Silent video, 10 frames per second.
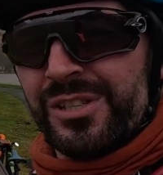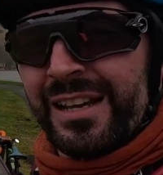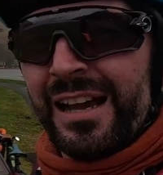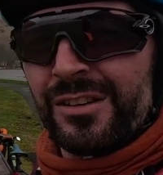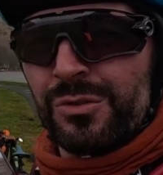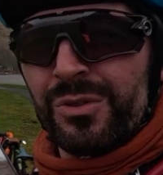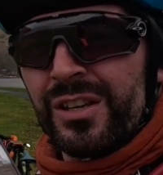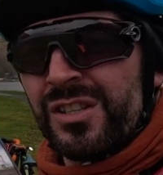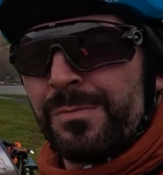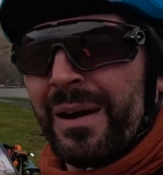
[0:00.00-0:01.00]
castle that
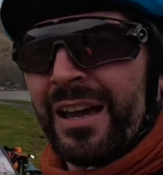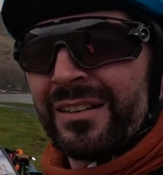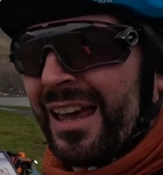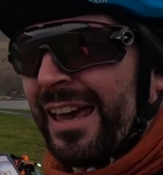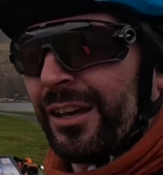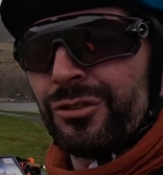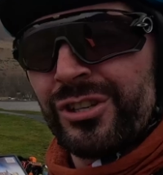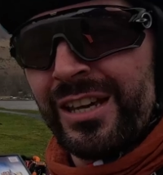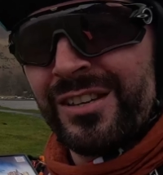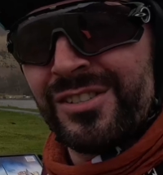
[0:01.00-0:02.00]
inspired
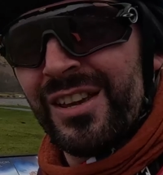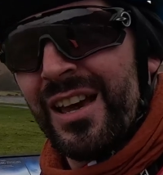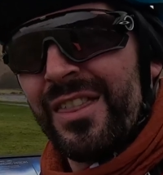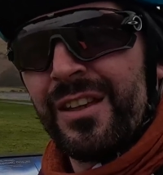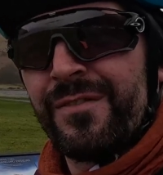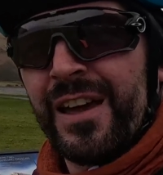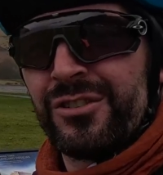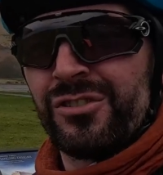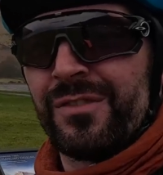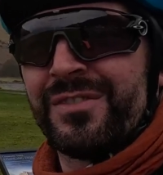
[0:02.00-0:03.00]
Hergé's The
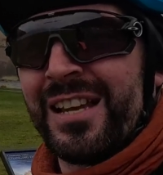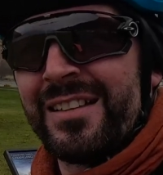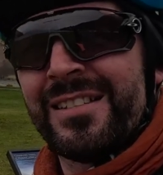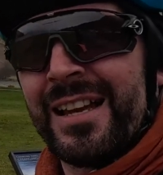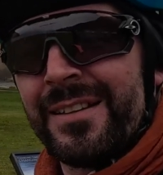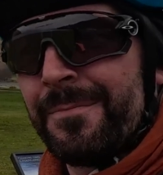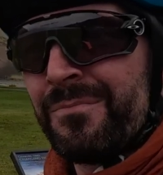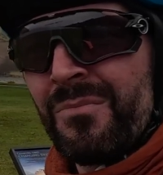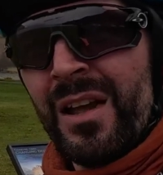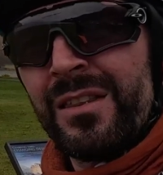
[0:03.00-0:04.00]
Adventures of Tintin
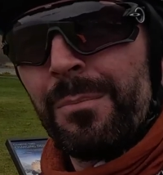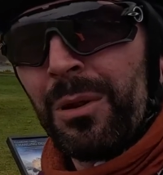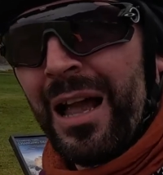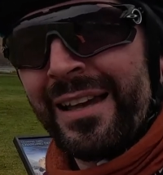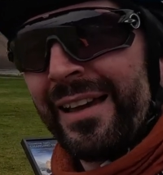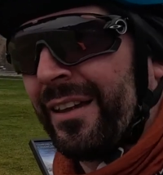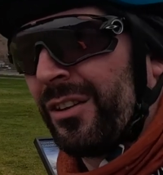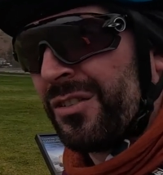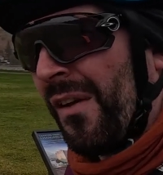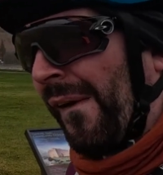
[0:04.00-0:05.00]
and the Black
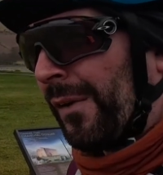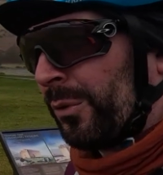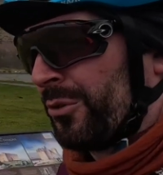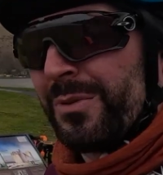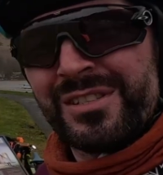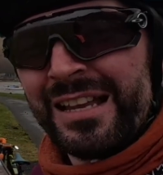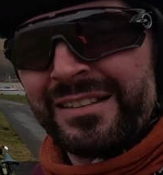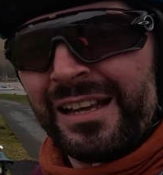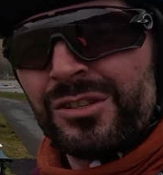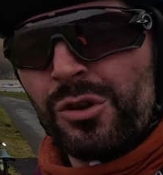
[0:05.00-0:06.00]
Island, which was
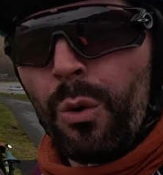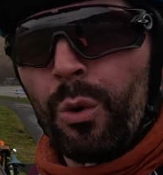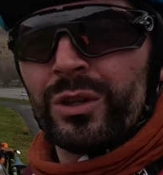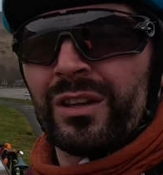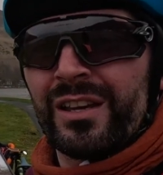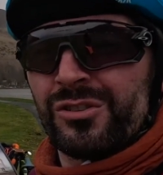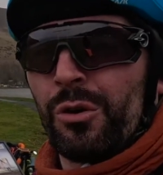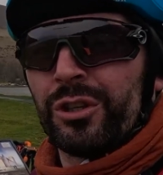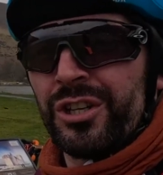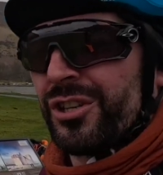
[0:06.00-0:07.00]
Tintin's only Scottish